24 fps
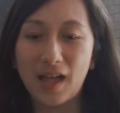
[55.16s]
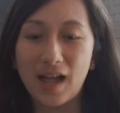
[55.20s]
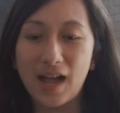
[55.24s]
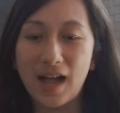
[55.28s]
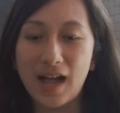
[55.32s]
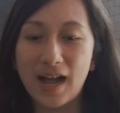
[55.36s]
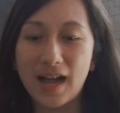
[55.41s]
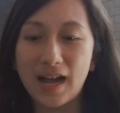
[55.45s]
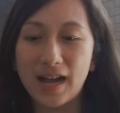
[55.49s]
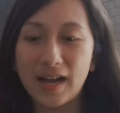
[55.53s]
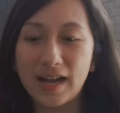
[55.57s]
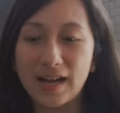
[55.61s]

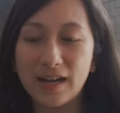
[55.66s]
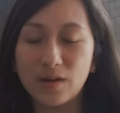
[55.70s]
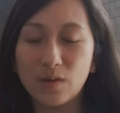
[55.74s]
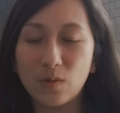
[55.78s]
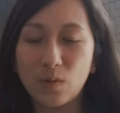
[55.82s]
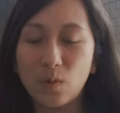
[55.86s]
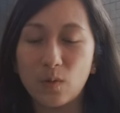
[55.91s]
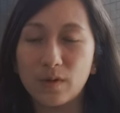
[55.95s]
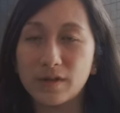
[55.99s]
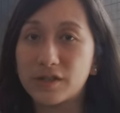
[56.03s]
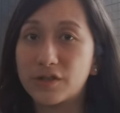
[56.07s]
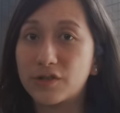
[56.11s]
I
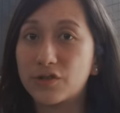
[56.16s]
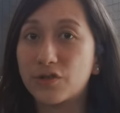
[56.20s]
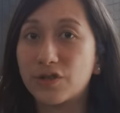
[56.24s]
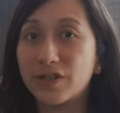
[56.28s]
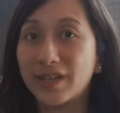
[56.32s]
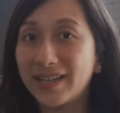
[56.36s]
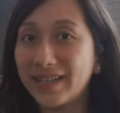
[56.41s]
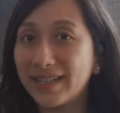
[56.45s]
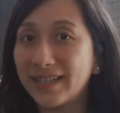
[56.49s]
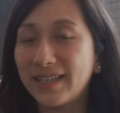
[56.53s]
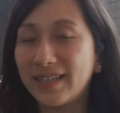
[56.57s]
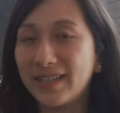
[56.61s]
was
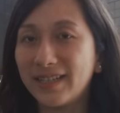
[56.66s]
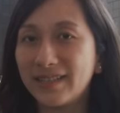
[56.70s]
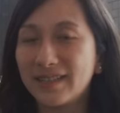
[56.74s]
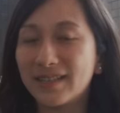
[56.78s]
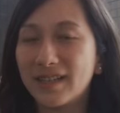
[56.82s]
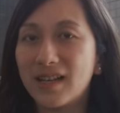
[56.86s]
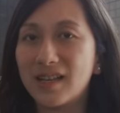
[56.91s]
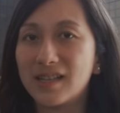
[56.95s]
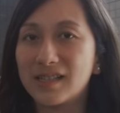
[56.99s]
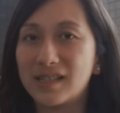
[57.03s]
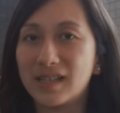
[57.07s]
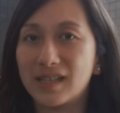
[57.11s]
trained
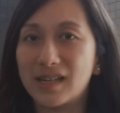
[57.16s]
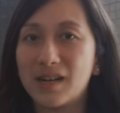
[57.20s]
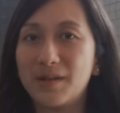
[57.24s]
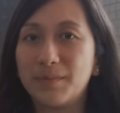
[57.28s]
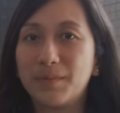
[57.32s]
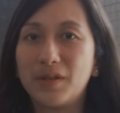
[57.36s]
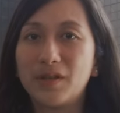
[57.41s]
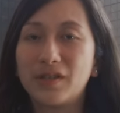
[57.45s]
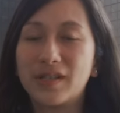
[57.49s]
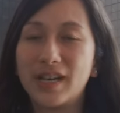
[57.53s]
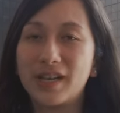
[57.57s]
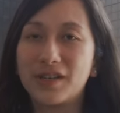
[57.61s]
as a
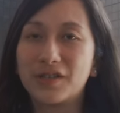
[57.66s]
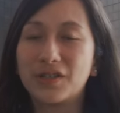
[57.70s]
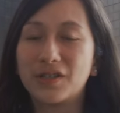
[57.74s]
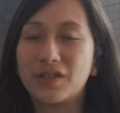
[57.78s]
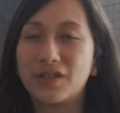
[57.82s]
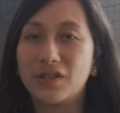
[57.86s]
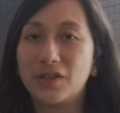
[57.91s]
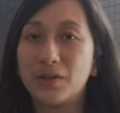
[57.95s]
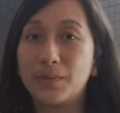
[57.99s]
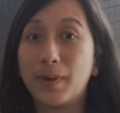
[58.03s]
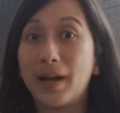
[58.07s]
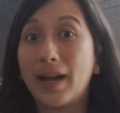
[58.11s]

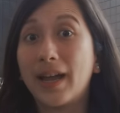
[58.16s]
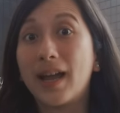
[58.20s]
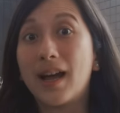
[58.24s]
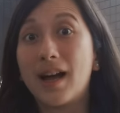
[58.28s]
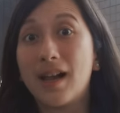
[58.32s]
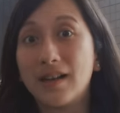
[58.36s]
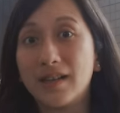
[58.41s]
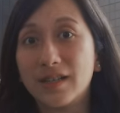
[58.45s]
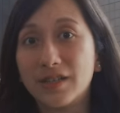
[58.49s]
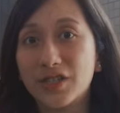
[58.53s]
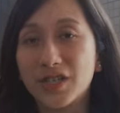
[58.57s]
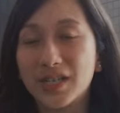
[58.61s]
computational
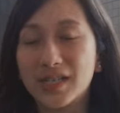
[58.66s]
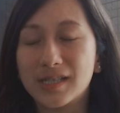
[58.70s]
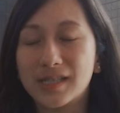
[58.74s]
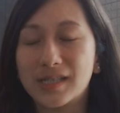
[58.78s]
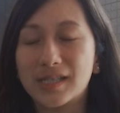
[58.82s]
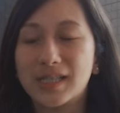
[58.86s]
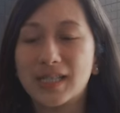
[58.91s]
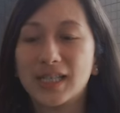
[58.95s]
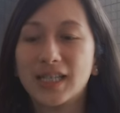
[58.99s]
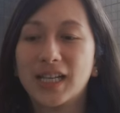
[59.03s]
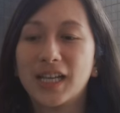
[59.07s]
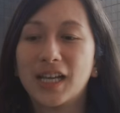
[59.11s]

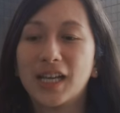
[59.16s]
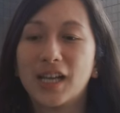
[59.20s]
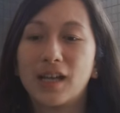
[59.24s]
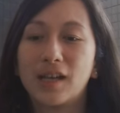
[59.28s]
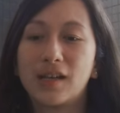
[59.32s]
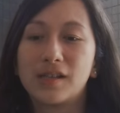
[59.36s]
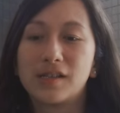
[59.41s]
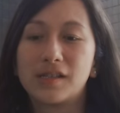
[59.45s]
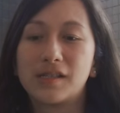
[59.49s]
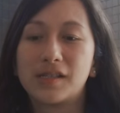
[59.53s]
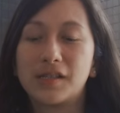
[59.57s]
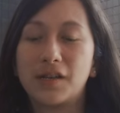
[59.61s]
biologist.
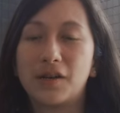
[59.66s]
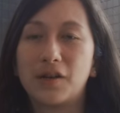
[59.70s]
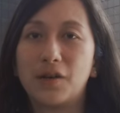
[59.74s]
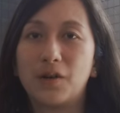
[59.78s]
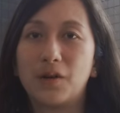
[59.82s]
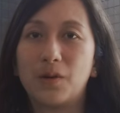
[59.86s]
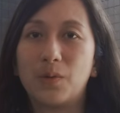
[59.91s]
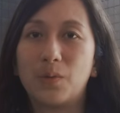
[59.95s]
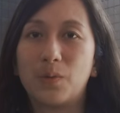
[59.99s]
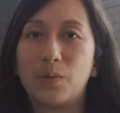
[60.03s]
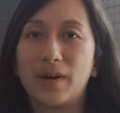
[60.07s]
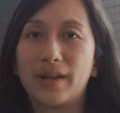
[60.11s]

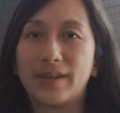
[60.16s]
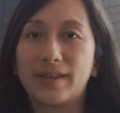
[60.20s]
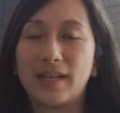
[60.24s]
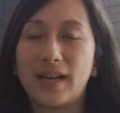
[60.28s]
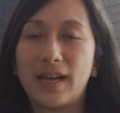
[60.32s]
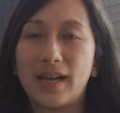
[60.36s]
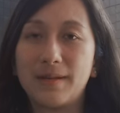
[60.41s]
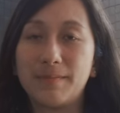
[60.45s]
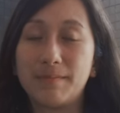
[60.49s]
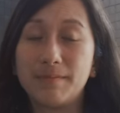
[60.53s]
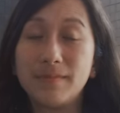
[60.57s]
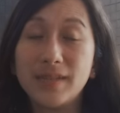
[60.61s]
So what
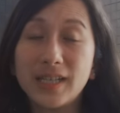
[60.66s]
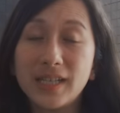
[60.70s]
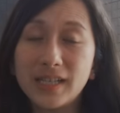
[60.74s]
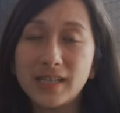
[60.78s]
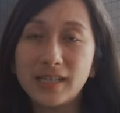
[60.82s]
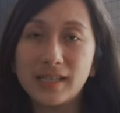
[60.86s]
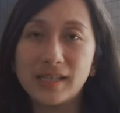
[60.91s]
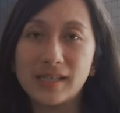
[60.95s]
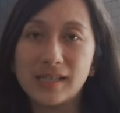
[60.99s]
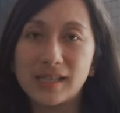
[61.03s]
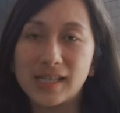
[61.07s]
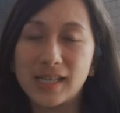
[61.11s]
that
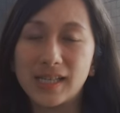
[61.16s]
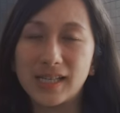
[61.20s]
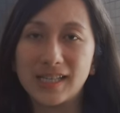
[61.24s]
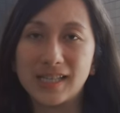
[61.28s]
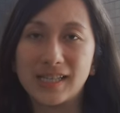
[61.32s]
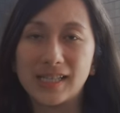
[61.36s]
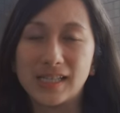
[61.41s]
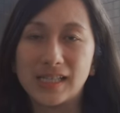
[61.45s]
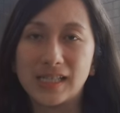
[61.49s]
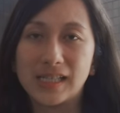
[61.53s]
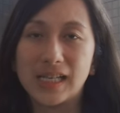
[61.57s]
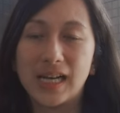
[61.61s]
means
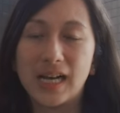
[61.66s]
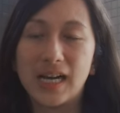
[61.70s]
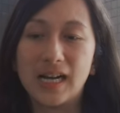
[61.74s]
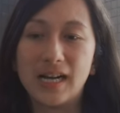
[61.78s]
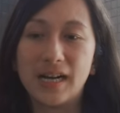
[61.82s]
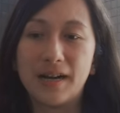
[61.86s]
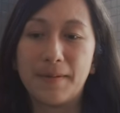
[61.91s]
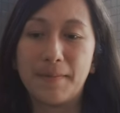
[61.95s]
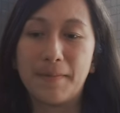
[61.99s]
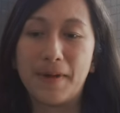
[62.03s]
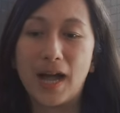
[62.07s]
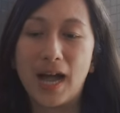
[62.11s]
is
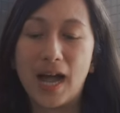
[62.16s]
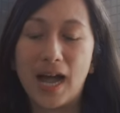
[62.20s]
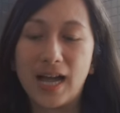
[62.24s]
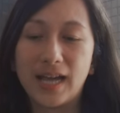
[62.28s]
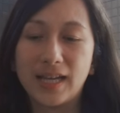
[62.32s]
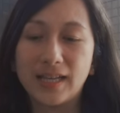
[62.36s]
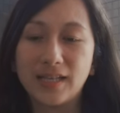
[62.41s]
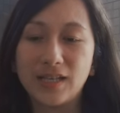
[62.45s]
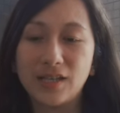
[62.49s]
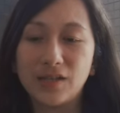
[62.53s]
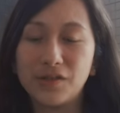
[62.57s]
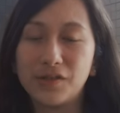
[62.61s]

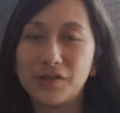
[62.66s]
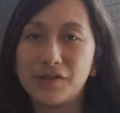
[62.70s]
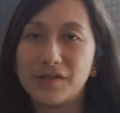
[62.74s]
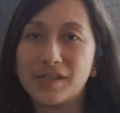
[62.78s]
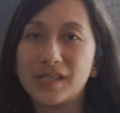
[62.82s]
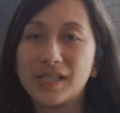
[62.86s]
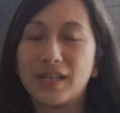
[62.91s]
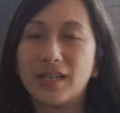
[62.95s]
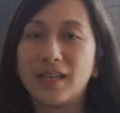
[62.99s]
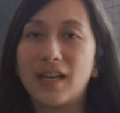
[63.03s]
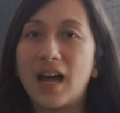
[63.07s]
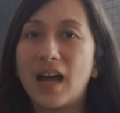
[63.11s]
I
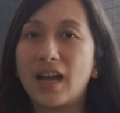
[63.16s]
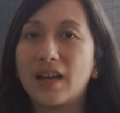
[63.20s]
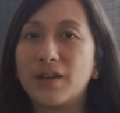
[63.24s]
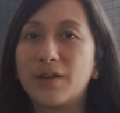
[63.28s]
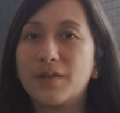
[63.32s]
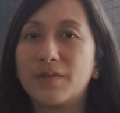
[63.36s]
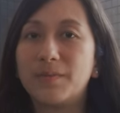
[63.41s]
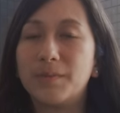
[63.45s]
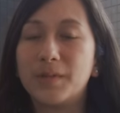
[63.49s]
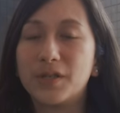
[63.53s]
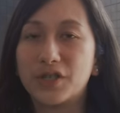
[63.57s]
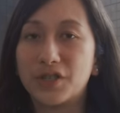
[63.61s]
use a lot
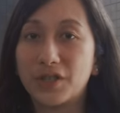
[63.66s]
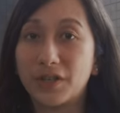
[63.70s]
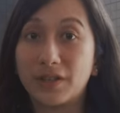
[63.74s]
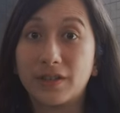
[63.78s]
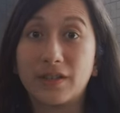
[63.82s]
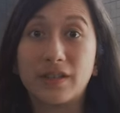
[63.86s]
of machine